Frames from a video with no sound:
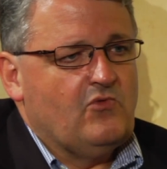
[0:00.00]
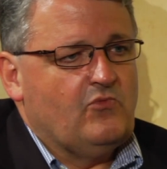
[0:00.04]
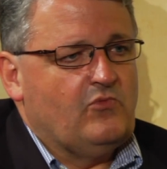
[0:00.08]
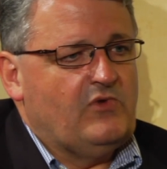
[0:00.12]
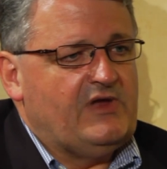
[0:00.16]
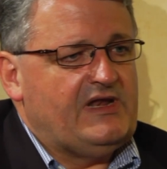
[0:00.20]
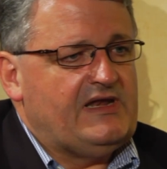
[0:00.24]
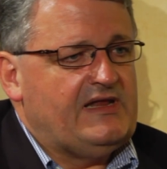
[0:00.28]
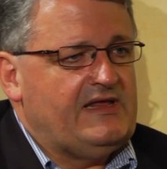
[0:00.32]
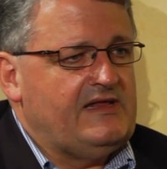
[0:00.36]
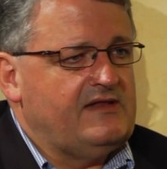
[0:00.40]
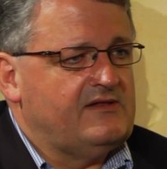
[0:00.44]

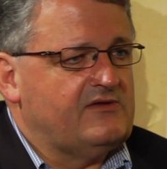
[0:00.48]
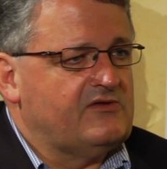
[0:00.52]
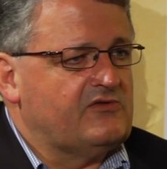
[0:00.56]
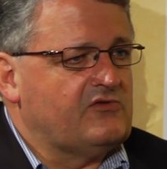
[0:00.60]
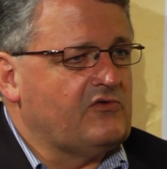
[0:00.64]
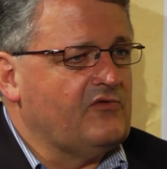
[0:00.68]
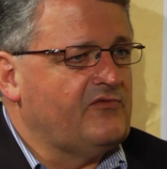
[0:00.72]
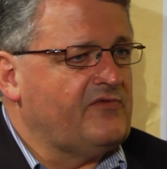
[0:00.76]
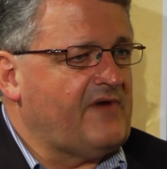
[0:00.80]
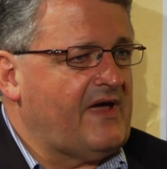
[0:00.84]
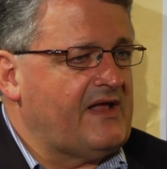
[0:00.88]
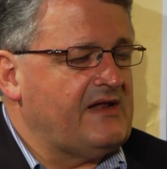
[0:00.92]
We need
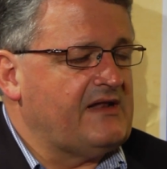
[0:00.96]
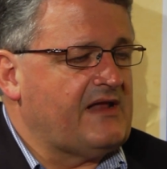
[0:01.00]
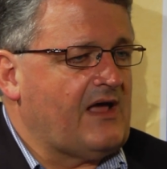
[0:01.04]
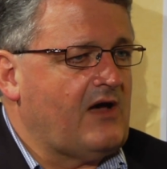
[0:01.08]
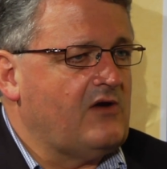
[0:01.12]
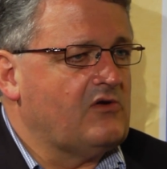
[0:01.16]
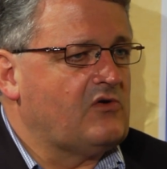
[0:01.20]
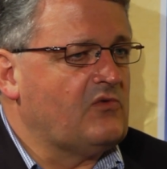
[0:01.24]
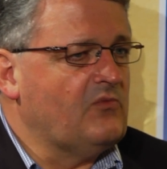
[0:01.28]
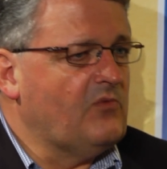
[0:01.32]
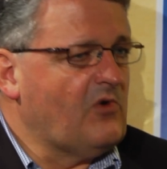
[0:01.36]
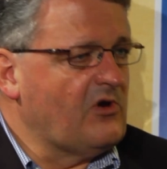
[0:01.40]
to find
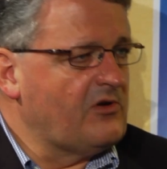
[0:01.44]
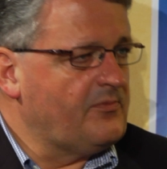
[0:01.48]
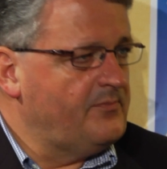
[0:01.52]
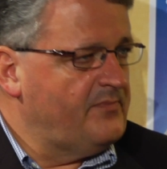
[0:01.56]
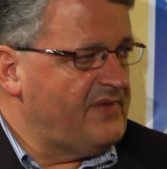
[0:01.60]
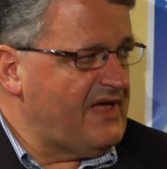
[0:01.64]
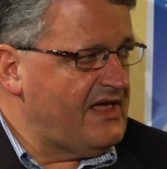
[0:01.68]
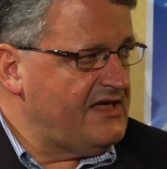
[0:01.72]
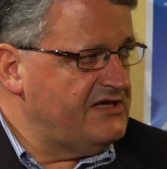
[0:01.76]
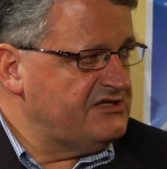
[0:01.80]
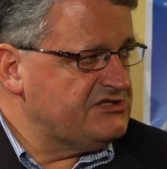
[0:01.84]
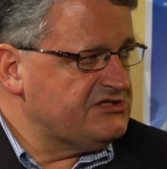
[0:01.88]
out what
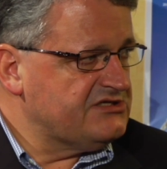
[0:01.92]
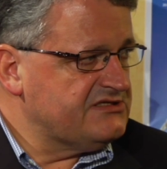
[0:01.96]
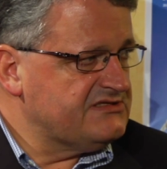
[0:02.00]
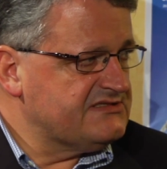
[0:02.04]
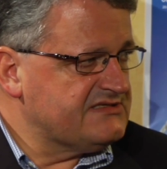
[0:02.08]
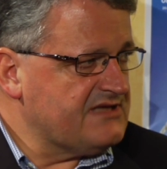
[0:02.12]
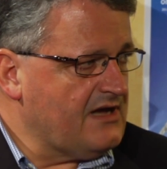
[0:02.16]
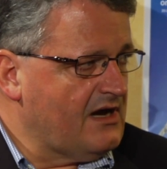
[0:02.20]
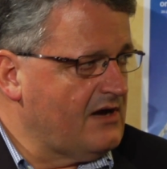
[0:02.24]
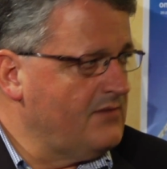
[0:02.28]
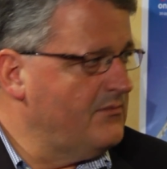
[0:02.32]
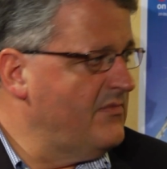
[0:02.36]

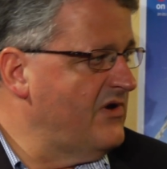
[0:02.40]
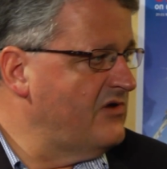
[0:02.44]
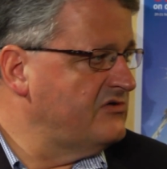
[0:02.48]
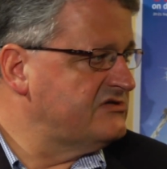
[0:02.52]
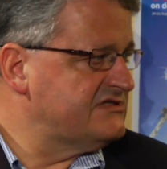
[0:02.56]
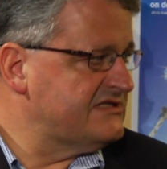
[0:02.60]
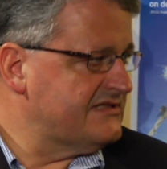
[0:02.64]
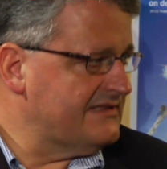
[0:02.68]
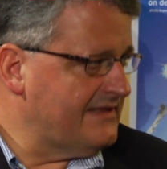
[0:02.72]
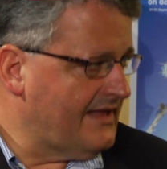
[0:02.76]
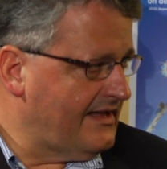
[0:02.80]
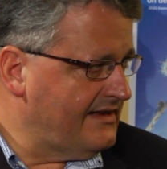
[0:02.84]
patients are
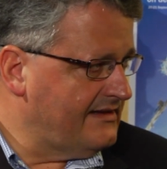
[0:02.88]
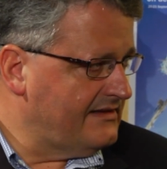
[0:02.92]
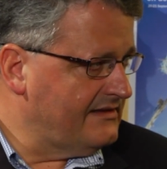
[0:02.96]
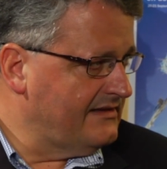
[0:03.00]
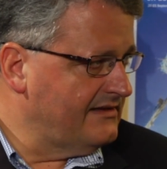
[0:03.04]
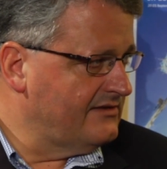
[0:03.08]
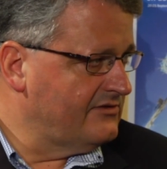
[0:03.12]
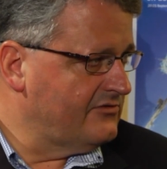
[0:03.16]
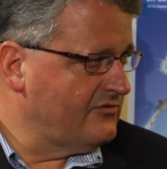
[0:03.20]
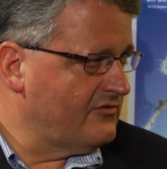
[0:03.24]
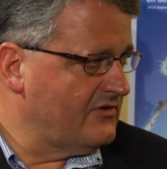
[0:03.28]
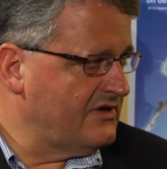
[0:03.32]
most
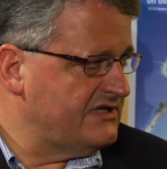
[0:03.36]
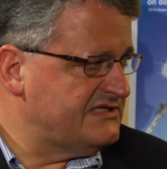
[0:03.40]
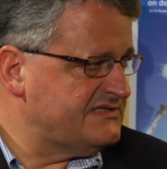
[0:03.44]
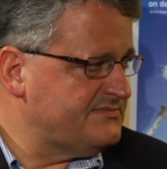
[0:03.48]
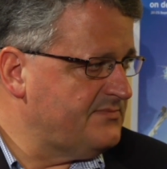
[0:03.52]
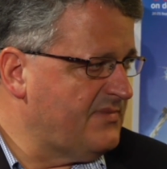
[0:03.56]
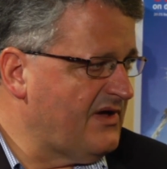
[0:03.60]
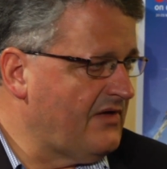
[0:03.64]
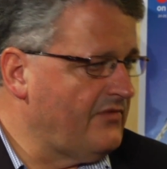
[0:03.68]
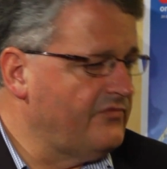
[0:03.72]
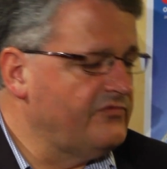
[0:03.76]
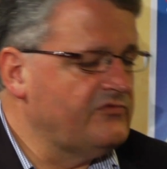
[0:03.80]
likely to
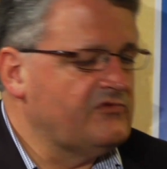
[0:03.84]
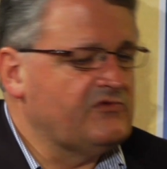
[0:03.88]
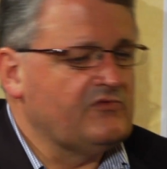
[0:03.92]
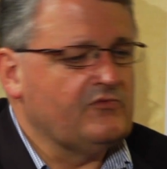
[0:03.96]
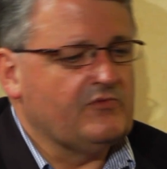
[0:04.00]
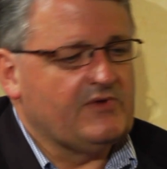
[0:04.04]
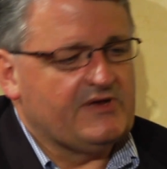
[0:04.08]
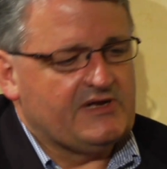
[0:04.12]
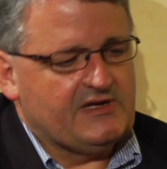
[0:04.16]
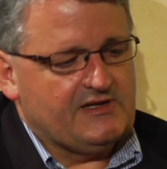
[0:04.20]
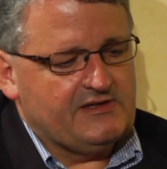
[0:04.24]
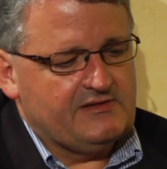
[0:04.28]
respond.
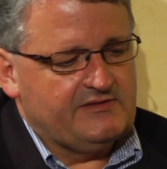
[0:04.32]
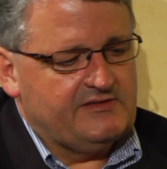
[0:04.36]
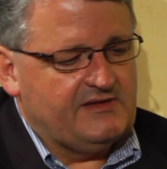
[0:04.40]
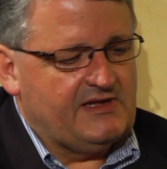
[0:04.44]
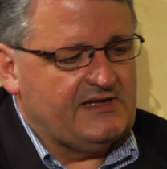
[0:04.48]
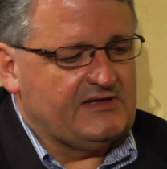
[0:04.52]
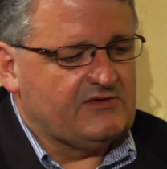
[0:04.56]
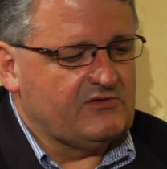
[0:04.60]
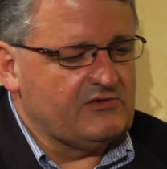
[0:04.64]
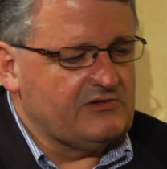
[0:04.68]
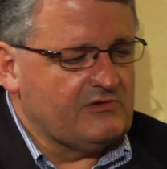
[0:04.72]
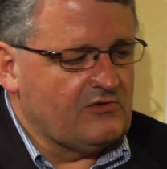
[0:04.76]
We
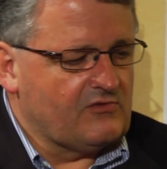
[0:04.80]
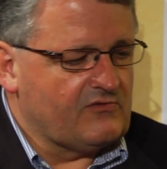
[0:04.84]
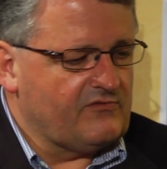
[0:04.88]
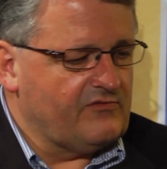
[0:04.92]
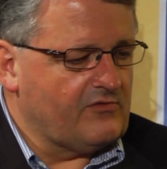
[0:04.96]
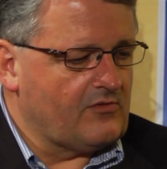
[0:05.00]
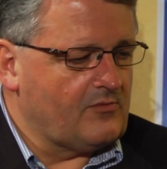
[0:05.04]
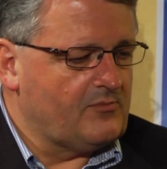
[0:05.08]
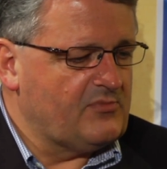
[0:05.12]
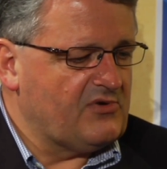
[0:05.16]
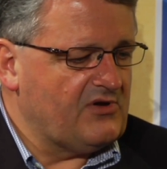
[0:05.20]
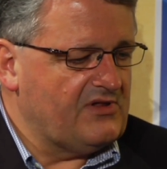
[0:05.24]
need to look
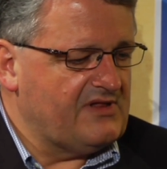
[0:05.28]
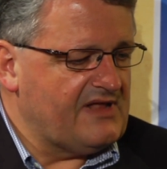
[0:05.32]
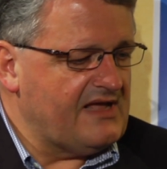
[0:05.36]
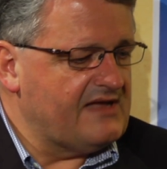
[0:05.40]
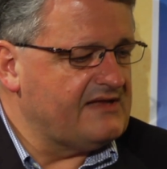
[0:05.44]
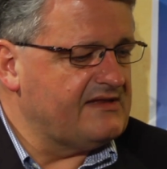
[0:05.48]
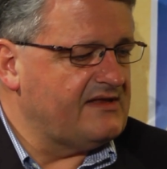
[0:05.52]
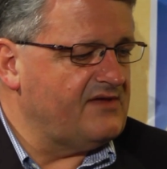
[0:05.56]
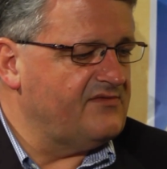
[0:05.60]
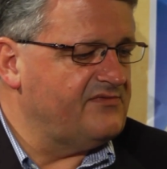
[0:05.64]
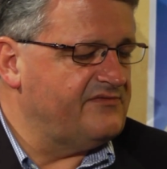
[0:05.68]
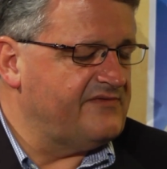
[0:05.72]
for
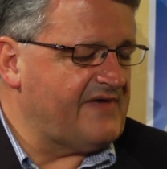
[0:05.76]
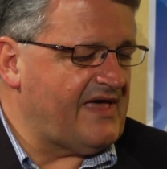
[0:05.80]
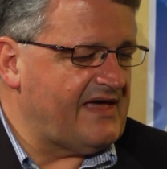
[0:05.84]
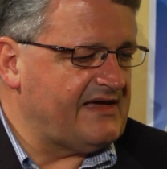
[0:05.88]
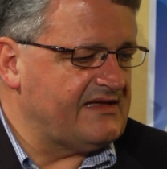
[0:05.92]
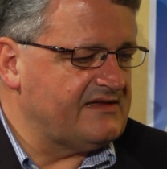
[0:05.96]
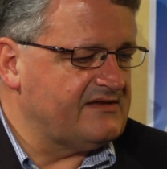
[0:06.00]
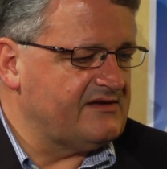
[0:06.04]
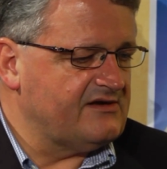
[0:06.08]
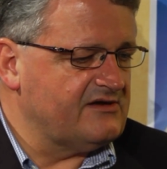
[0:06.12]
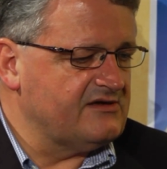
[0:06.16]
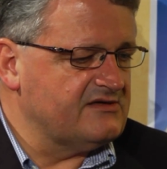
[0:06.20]
predictive
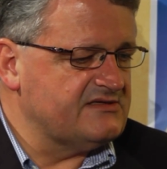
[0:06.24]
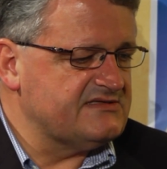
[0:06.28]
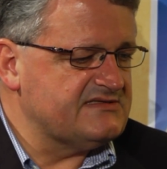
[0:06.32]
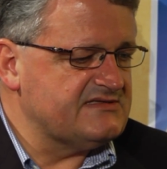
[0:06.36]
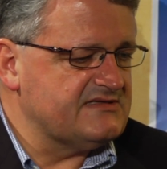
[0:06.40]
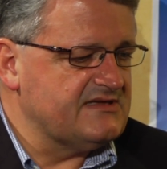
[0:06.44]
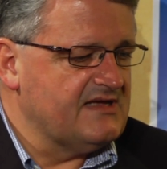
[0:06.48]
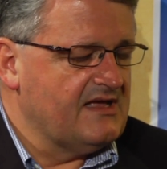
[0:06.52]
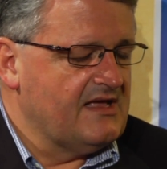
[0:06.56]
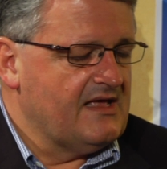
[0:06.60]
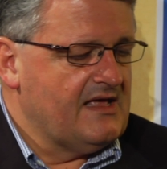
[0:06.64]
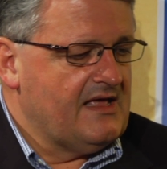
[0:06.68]

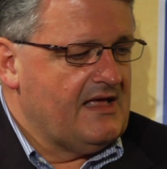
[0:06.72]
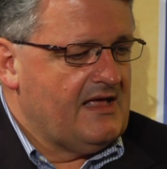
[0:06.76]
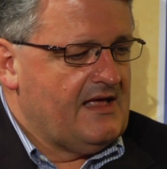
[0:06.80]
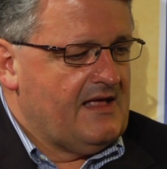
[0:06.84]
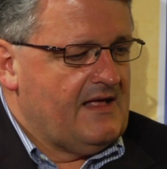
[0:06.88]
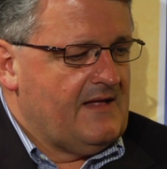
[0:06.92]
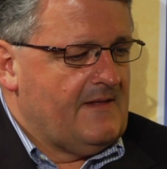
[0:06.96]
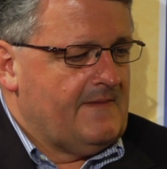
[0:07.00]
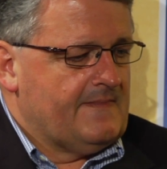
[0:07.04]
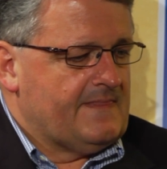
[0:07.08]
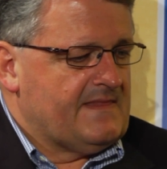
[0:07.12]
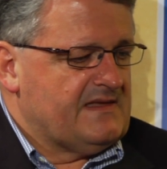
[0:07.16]
factors.
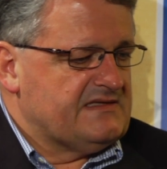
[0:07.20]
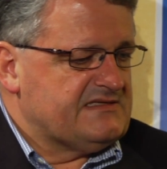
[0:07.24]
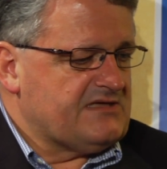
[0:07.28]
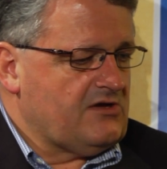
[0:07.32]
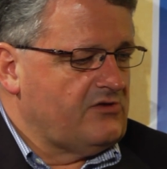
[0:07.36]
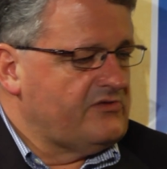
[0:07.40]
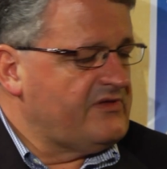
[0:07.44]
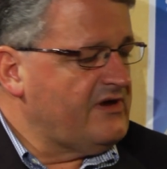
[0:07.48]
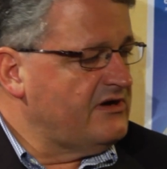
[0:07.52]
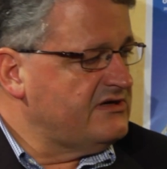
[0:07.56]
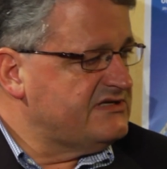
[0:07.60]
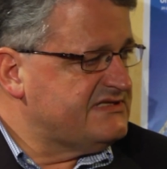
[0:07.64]

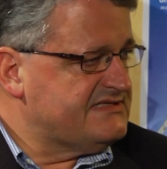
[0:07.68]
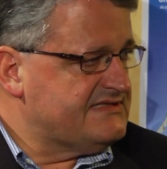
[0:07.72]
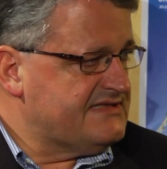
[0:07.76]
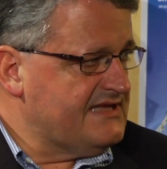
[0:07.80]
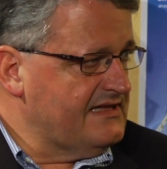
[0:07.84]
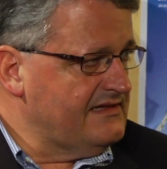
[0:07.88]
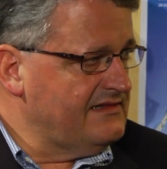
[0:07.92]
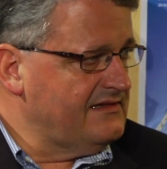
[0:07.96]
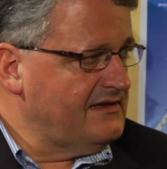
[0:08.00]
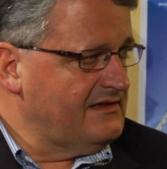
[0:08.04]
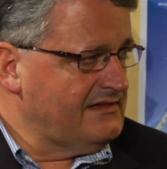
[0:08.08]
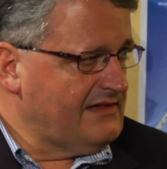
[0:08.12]
So there's
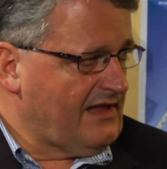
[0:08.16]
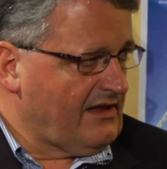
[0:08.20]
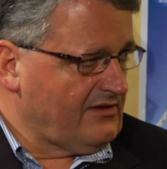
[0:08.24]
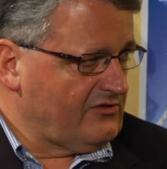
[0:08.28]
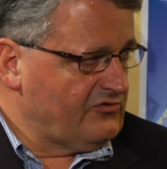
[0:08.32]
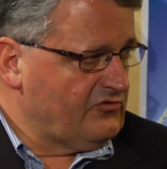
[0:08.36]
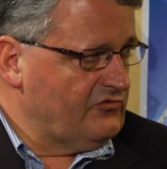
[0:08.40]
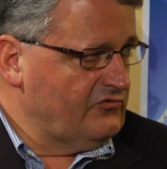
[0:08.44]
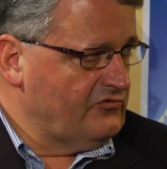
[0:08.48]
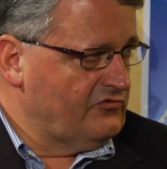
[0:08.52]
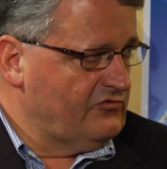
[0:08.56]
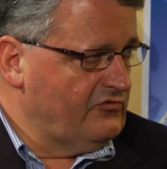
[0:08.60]
still a
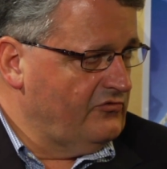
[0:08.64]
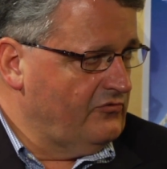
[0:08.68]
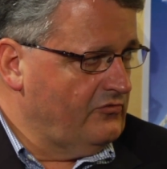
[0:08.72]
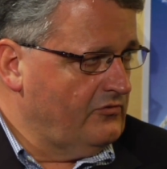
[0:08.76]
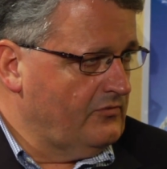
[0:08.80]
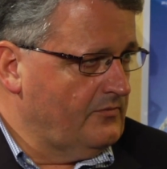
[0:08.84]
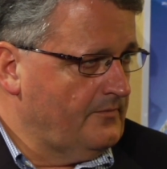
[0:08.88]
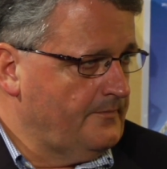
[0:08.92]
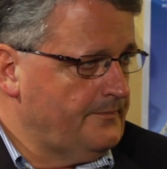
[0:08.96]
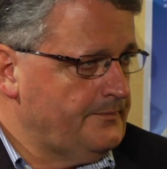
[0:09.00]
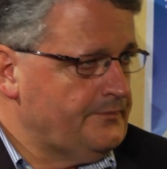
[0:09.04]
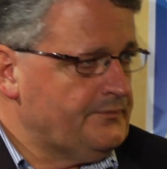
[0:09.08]
lot to
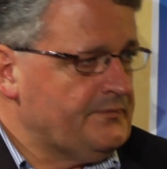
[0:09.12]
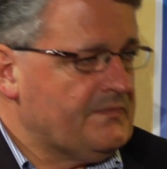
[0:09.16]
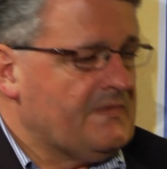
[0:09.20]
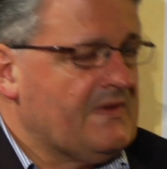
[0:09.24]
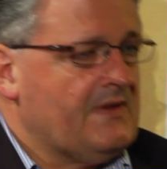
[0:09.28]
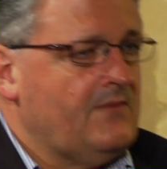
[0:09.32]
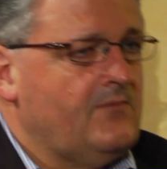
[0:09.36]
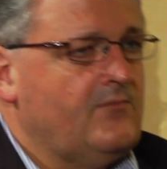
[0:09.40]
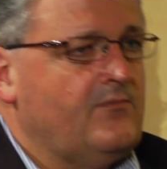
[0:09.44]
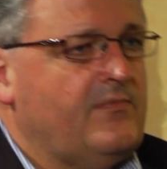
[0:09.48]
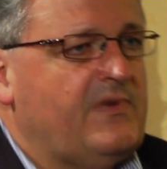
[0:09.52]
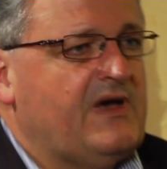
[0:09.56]
do.
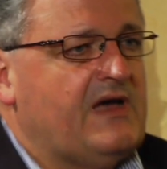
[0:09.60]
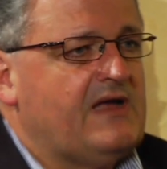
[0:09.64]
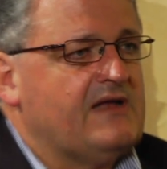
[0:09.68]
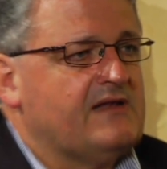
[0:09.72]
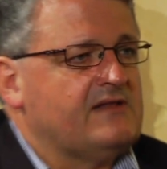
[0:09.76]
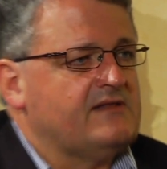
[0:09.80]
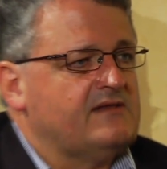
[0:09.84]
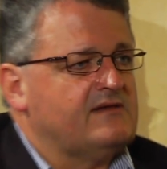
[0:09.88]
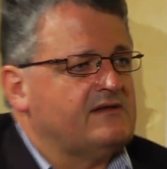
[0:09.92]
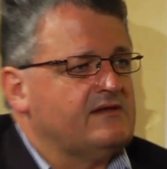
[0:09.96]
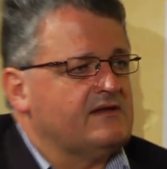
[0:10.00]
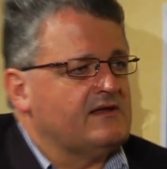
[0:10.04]

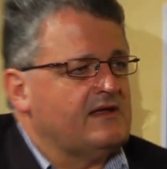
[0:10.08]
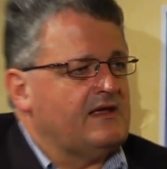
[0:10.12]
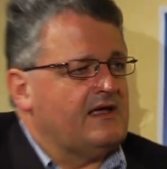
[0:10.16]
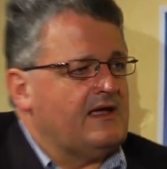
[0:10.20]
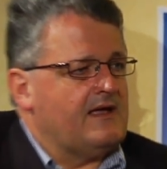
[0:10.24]
But